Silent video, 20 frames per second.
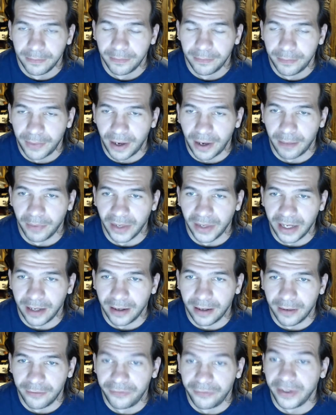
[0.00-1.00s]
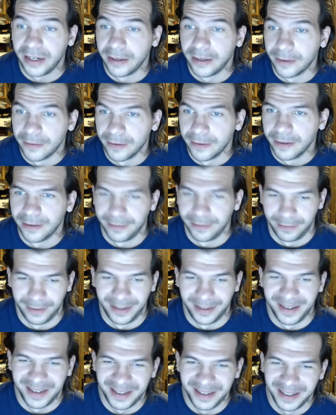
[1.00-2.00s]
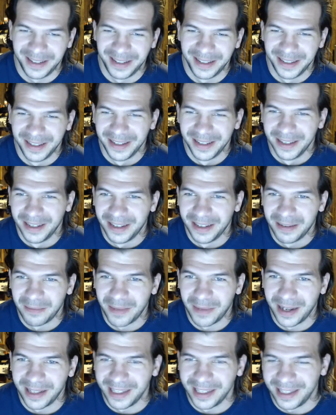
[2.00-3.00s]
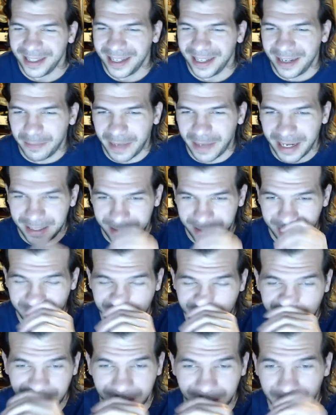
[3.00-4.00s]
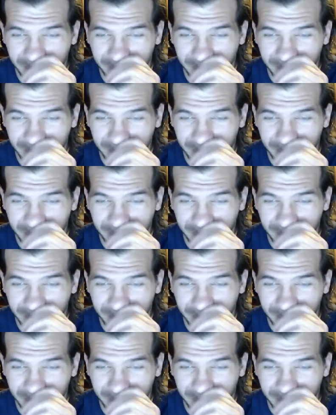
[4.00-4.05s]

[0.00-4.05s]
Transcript: probably feared by the inmates there.